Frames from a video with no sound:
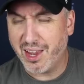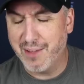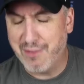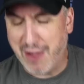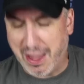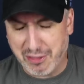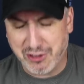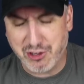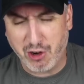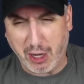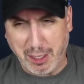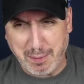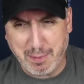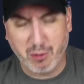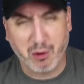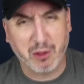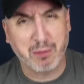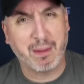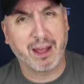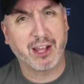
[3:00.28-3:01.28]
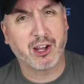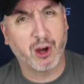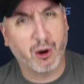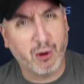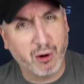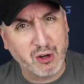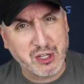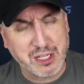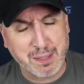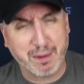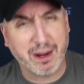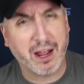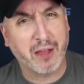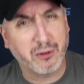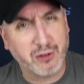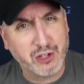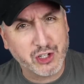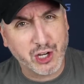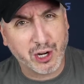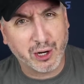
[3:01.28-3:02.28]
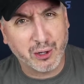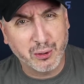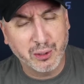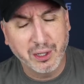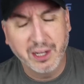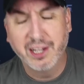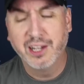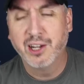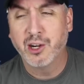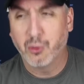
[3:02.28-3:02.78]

I've had this argument with my co-host on my other show.